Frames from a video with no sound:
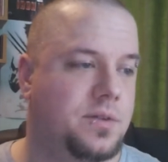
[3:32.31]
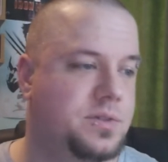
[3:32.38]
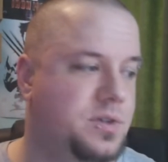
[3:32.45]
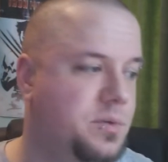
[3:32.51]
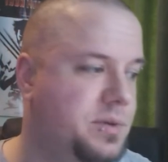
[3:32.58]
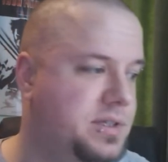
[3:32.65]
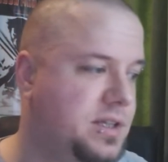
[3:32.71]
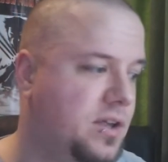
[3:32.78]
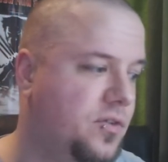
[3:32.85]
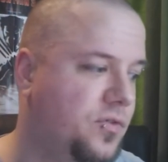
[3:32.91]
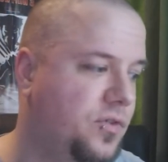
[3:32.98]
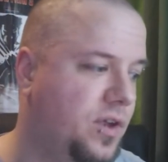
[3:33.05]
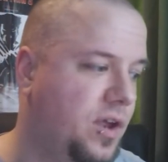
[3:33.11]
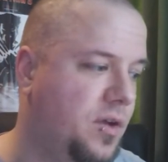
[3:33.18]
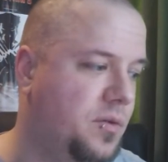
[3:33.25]
Still missing a
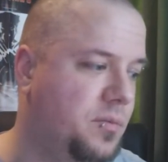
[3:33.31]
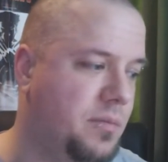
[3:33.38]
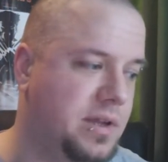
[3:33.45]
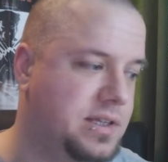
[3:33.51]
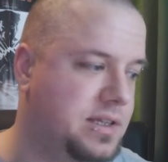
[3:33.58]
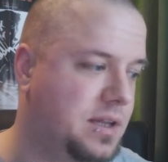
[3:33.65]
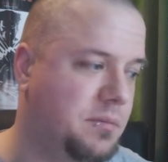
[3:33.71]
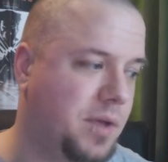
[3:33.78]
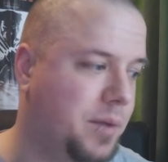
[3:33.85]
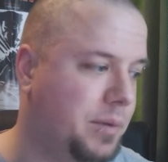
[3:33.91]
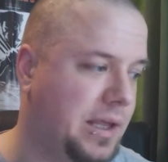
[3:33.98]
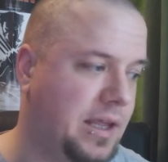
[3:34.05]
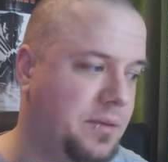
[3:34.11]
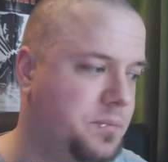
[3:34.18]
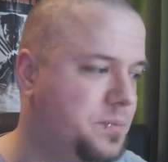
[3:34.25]
few. Missing
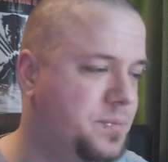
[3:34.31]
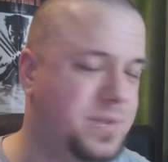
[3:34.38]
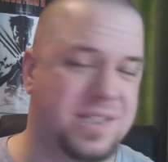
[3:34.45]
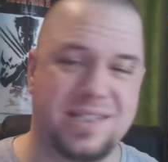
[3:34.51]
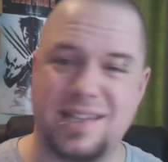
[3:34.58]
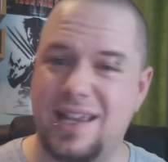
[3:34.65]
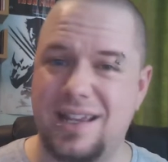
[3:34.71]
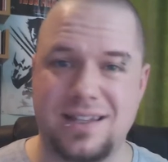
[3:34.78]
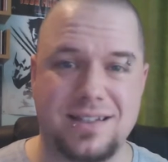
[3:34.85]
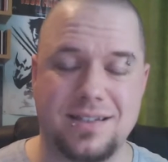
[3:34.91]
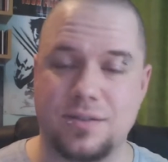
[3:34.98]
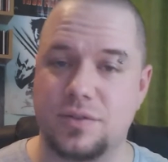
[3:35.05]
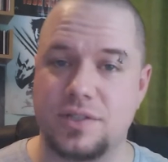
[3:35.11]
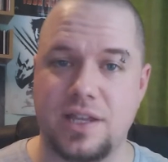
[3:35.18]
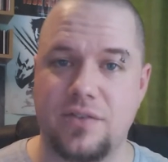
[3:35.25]
maybe 6
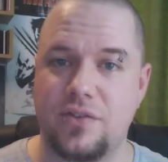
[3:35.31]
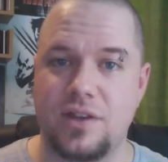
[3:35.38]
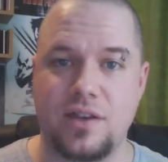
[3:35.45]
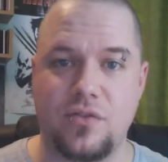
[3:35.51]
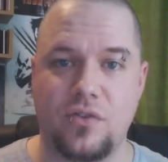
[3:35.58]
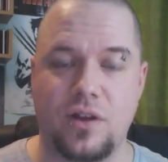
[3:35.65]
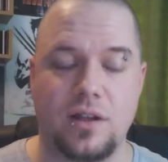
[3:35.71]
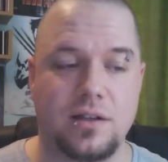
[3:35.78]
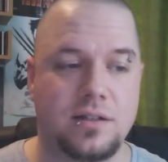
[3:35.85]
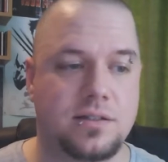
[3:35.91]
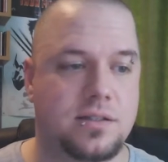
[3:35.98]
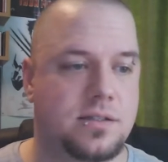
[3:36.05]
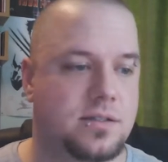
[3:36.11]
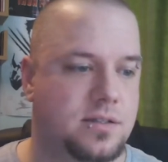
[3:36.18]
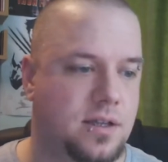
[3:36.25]
or 7 different
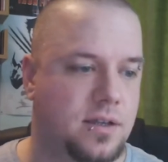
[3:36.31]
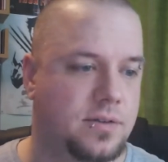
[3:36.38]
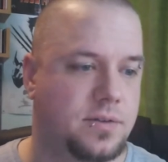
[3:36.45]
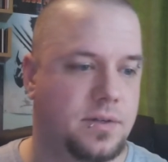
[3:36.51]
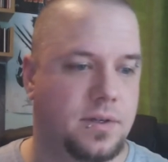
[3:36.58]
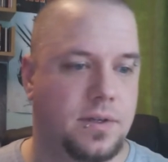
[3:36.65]
cards. So